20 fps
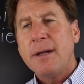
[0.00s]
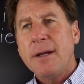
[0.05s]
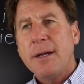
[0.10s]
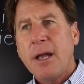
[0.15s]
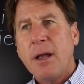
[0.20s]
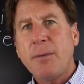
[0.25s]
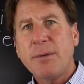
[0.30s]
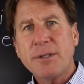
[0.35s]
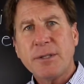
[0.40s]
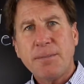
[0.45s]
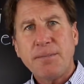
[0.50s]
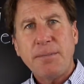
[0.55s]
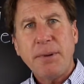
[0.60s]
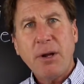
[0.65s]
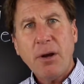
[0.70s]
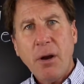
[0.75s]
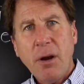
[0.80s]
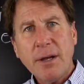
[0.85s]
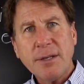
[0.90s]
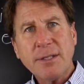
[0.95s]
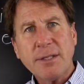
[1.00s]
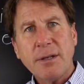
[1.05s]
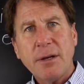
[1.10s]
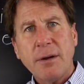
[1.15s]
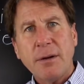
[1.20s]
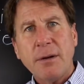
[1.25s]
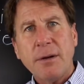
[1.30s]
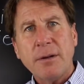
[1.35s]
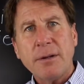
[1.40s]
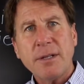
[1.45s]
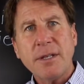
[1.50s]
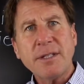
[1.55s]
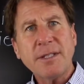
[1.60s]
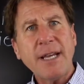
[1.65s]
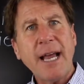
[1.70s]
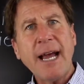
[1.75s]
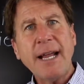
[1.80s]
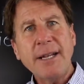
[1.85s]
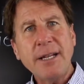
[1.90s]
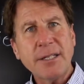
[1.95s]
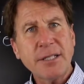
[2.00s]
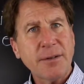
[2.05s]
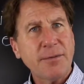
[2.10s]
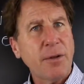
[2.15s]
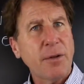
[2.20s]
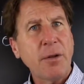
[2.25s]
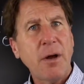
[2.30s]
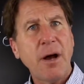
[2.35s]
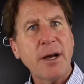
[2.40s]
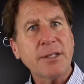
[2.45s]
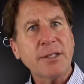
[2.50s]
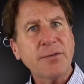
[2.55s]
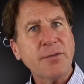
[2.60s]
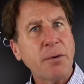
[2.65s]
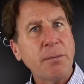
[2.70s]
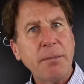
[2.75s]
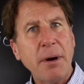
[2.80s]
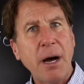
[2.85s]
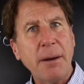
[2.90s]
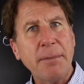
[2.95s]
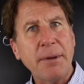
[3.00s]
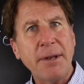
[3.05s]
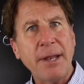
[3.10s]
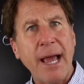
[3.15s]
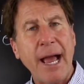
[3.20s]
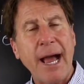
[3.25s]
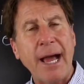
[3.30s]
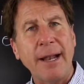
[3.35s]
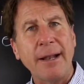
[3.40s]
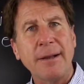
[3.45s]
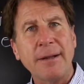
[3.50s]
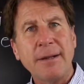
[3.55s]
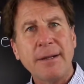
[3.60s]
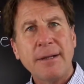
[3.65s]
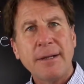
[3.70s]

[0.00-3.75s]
It was because of the sadness of the loss of her mom and dad.